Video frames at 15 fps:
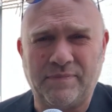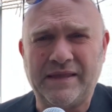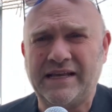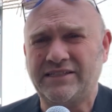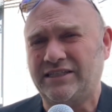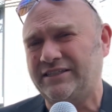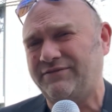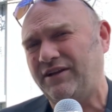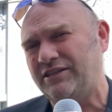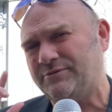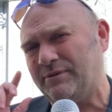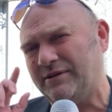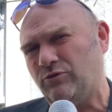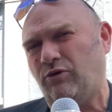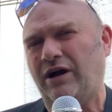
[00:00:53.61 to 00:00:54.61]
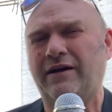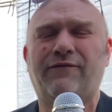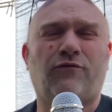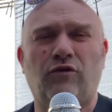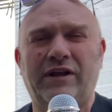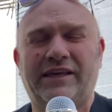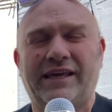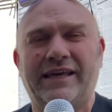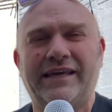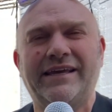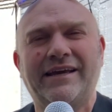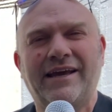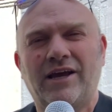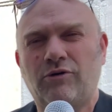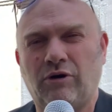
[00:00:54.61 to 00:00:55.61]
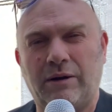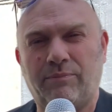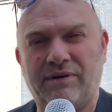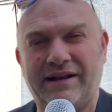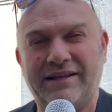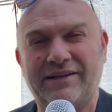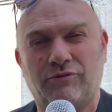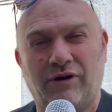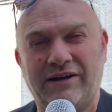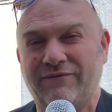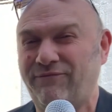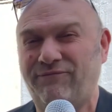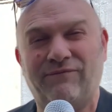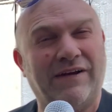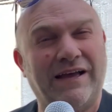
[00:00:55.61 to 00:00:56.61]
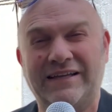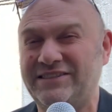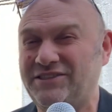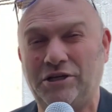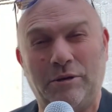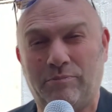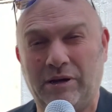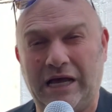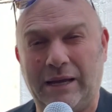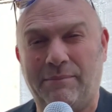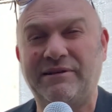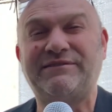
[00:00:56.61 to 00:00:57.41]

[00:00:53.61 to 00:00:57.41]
So this video is going to be quite freaky, quite brilliant, quite superb.